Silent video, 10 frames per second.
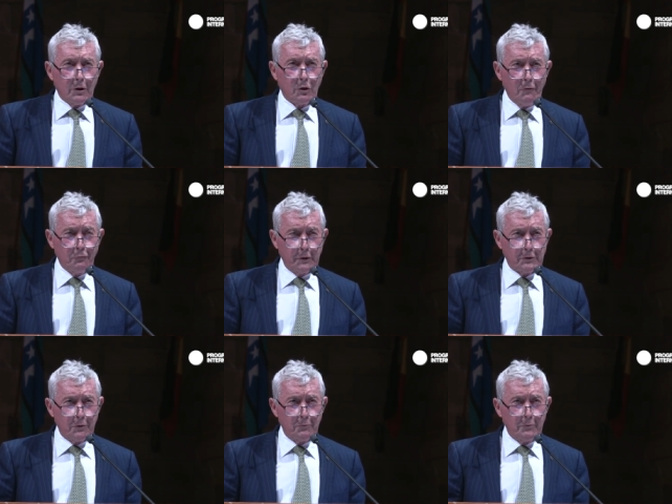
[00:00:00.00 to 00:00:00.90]
Gough
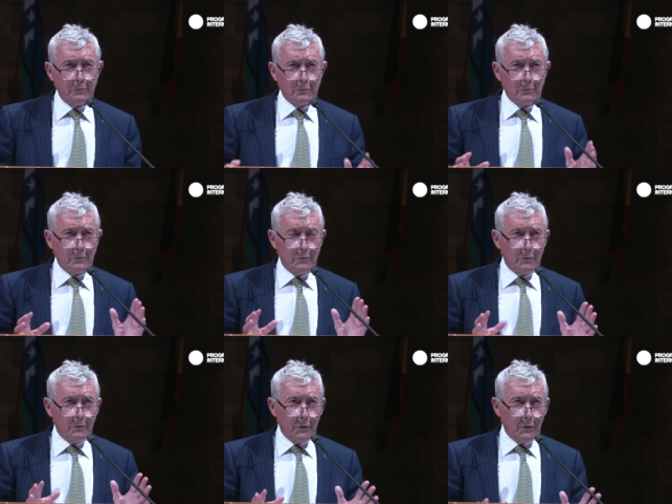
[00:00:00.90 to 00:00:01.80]
Whitlam
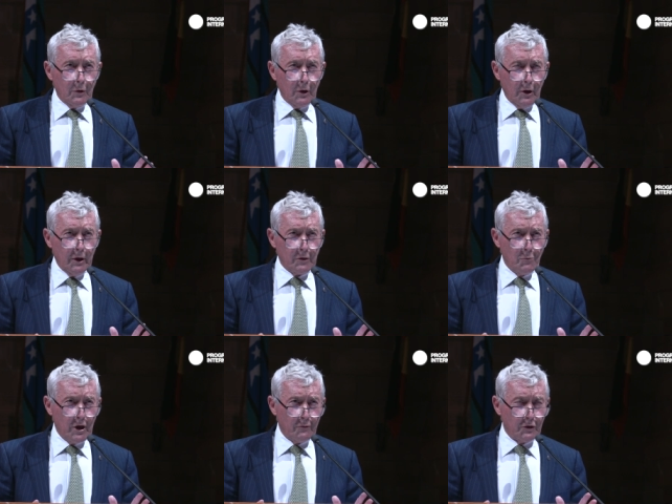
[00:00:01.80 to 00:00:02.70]
had a
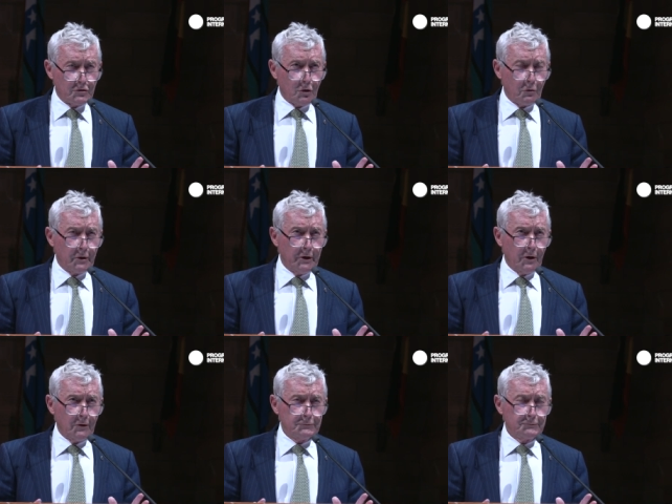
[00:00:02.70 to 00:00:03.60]
marvellous
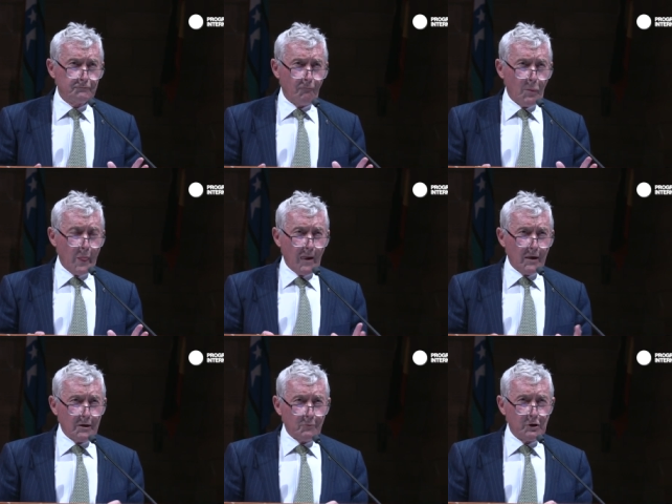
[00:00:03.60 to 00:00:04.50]
career,
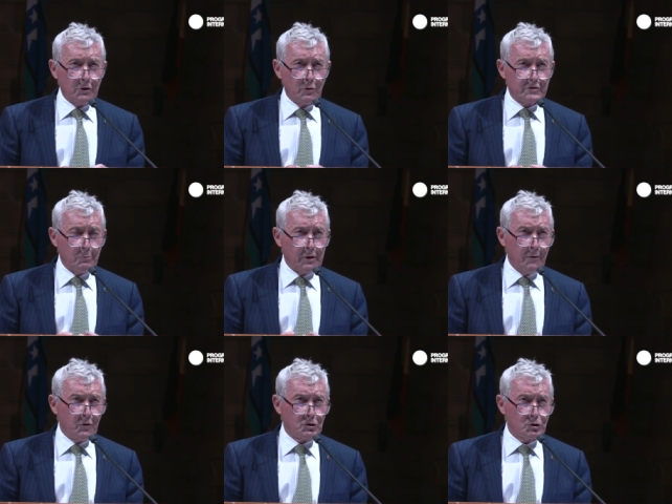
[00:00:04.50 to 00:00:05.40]
but there was a
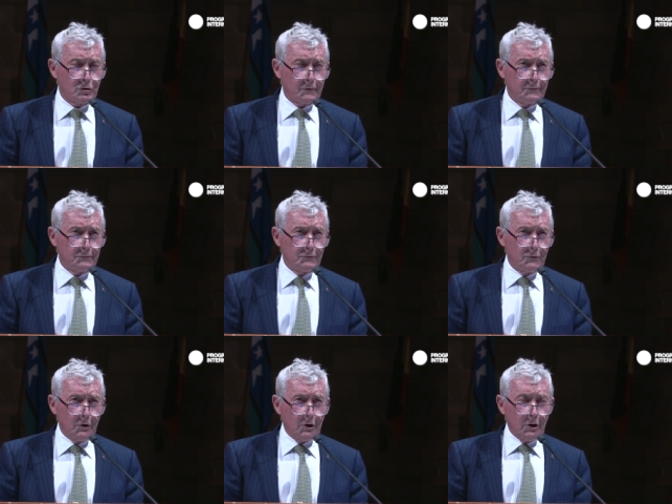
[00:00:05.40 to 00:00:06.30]
blemish,
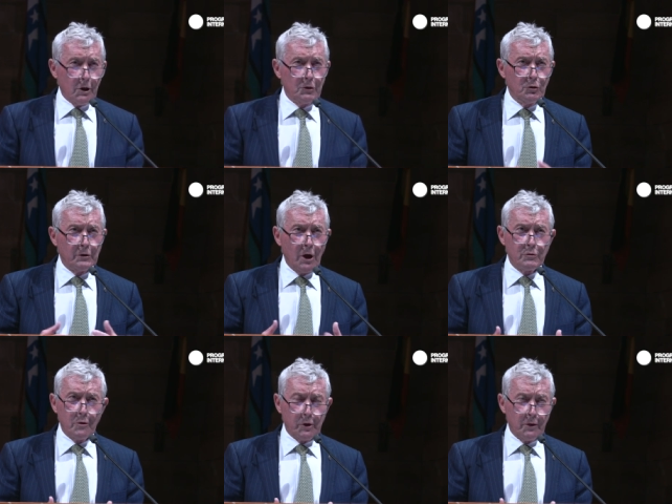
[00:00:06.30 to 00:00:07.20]
and you know
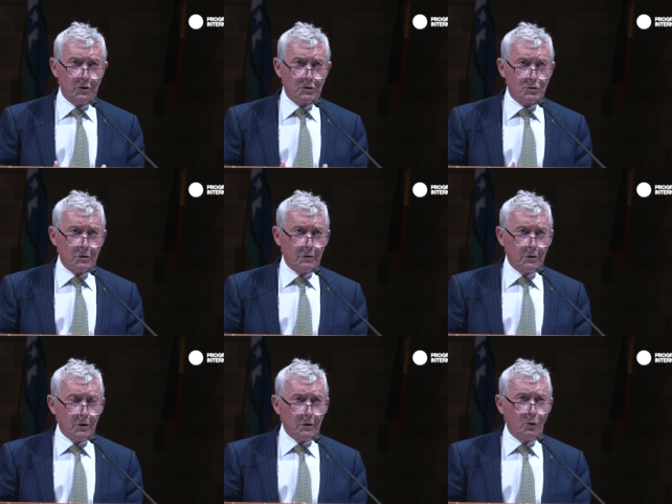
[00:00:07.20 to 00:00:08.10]
the blemish.
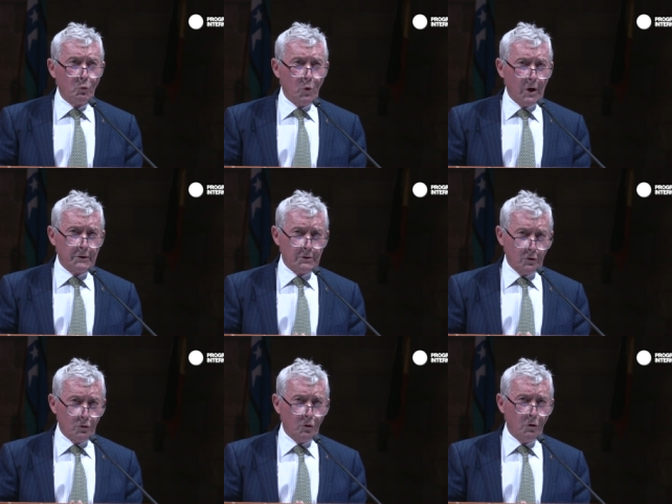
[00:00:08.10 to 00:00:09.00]
The
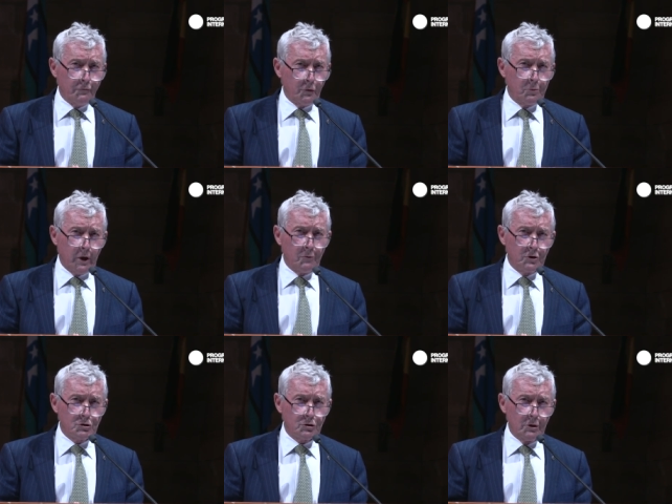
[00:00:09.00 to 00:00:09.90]
one awful
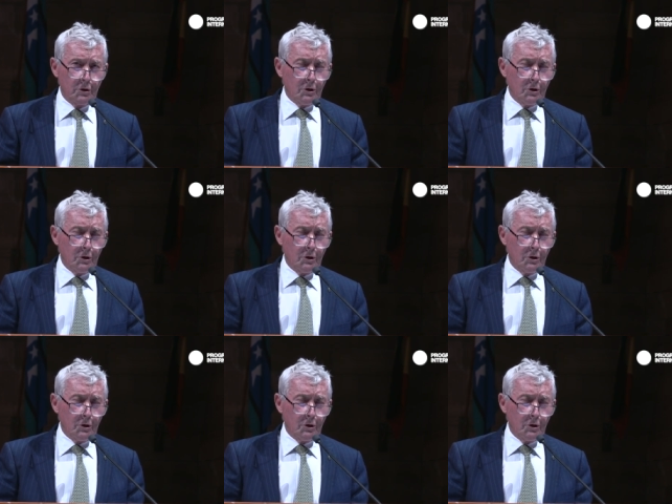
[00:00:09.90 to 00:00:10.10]
blemish